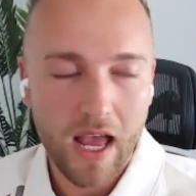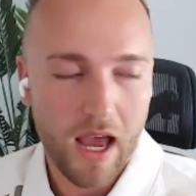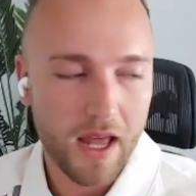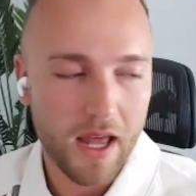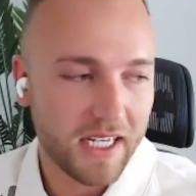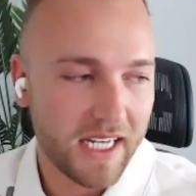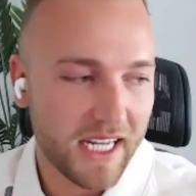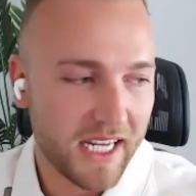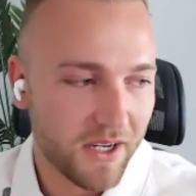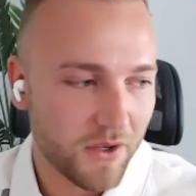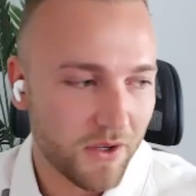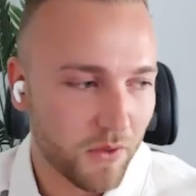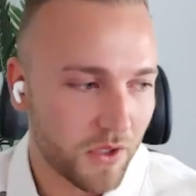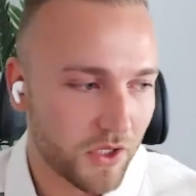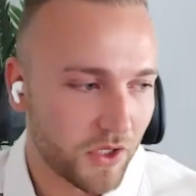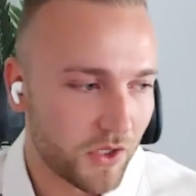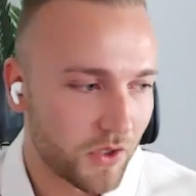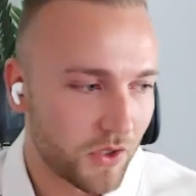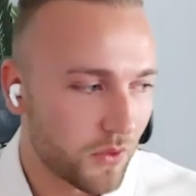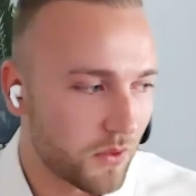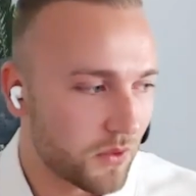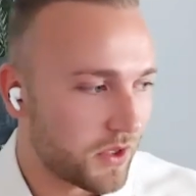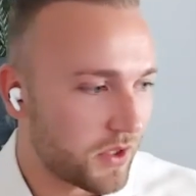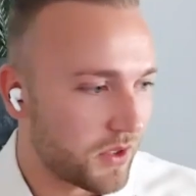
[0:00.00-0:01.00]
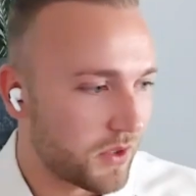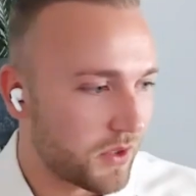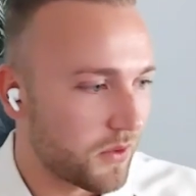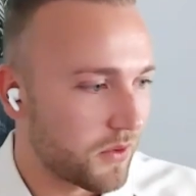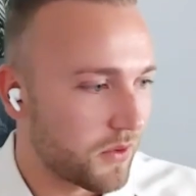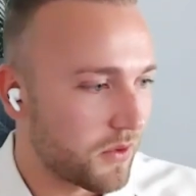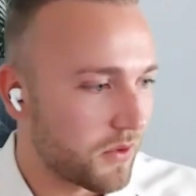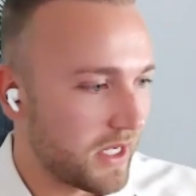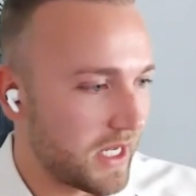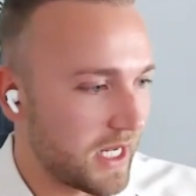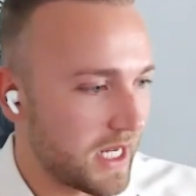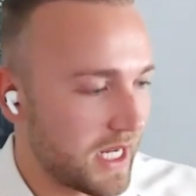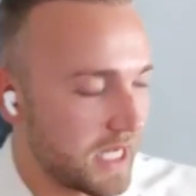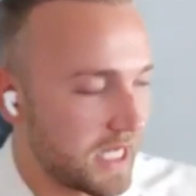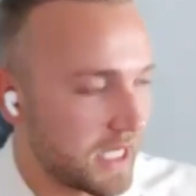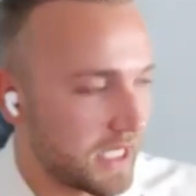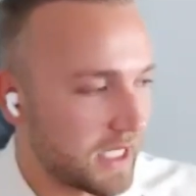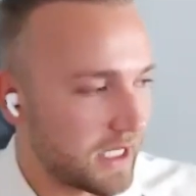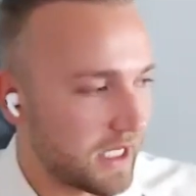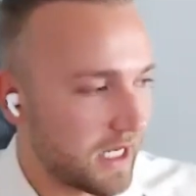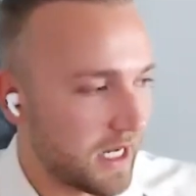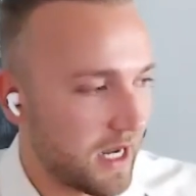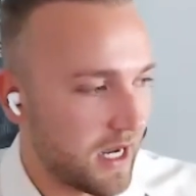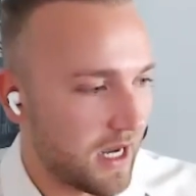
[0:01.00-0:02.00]
And Neil, your story
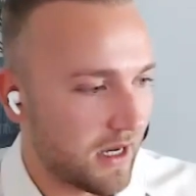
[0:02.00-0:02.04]
is